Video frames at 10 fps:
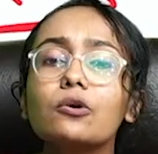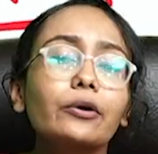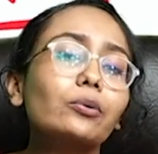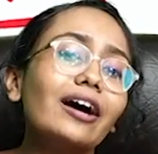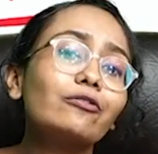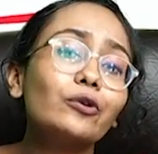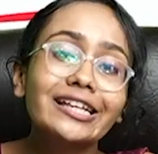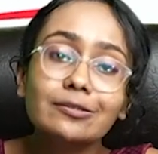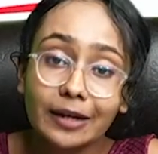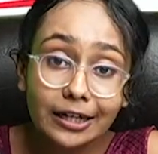I don't have to
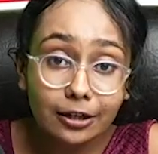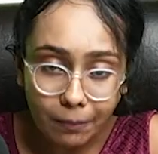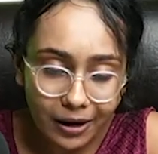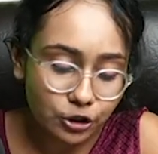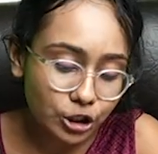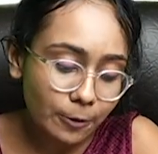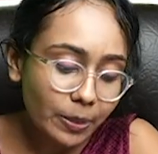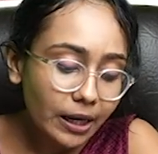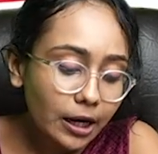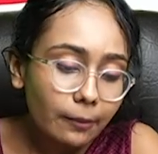explain it much
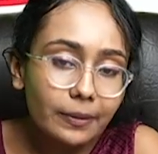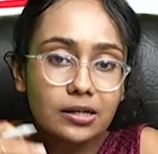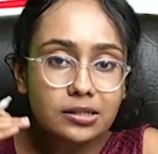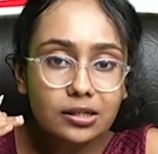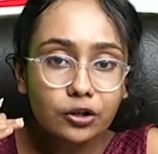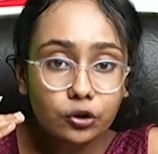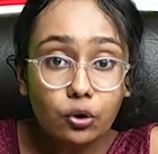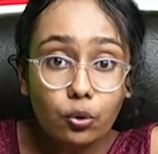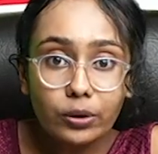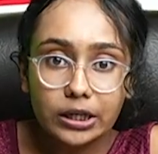because you
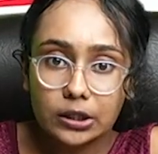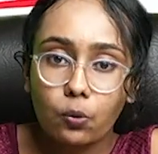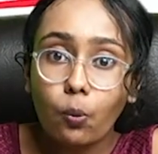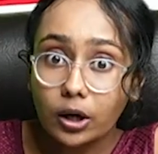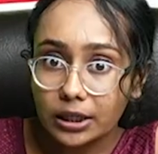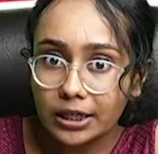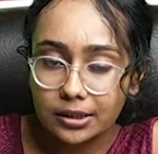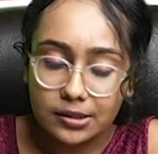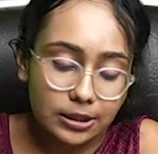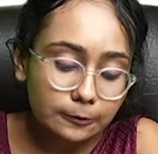know it, what it
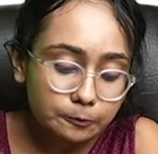is.